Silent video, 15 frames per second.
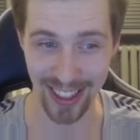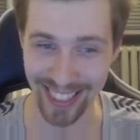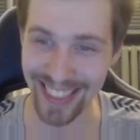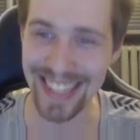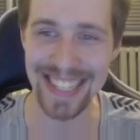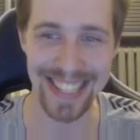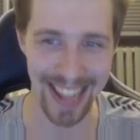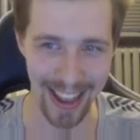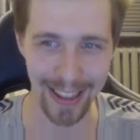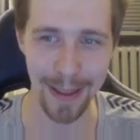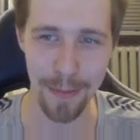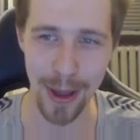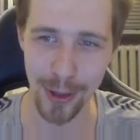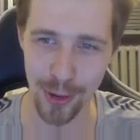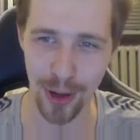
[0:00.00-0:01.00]
at least
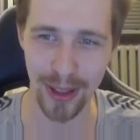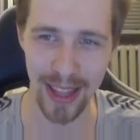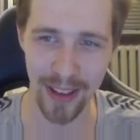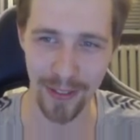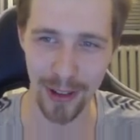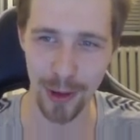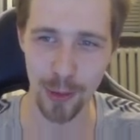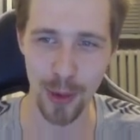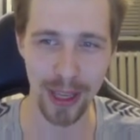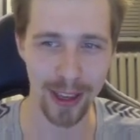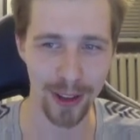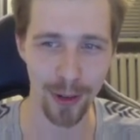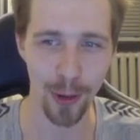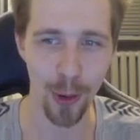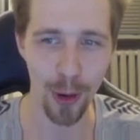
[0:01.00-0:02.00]
elementary level, we
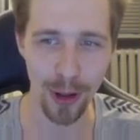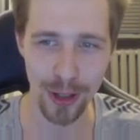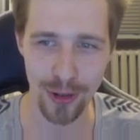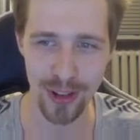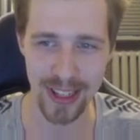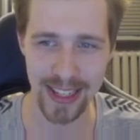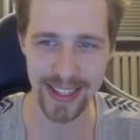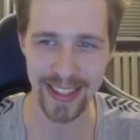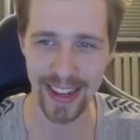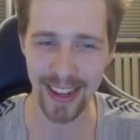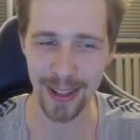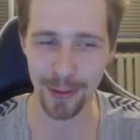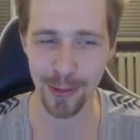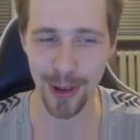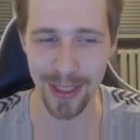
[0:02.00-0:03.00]
can all
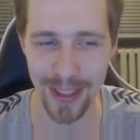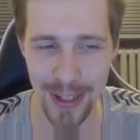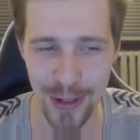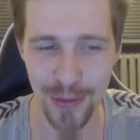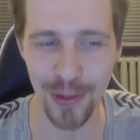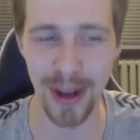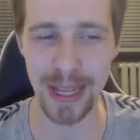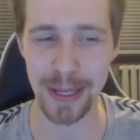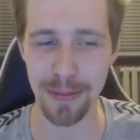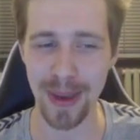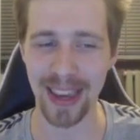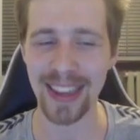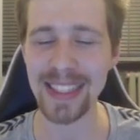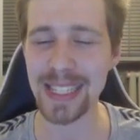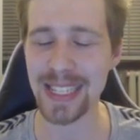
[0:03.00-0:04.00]
translate what this phrase
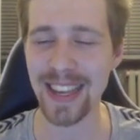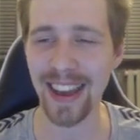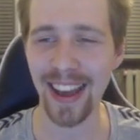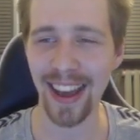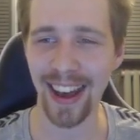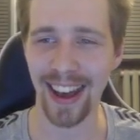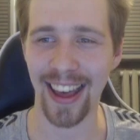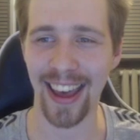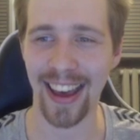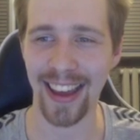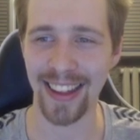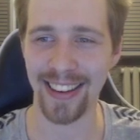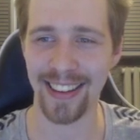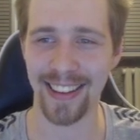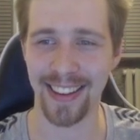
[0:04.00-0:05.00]
means.
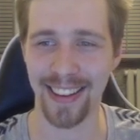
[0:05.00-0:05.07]
And